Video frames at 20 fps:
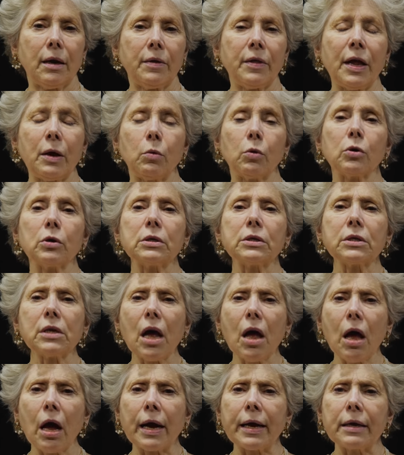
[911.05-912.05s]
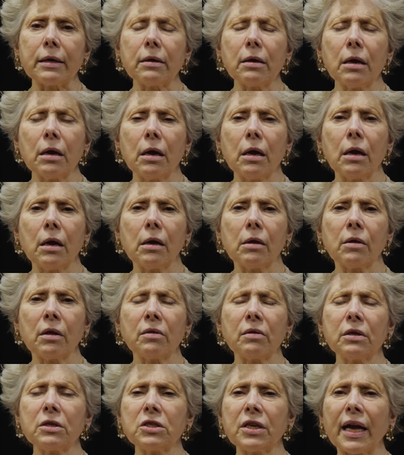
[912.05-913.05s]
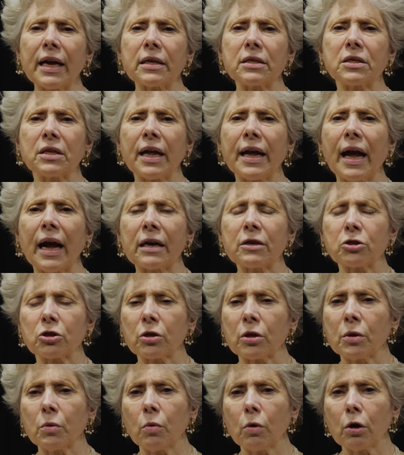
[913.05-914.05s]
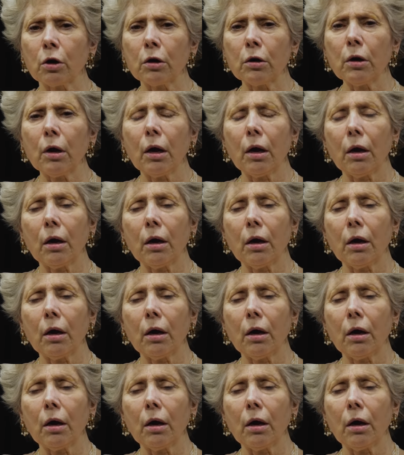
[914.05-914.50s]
they were assigned than the sex they actually were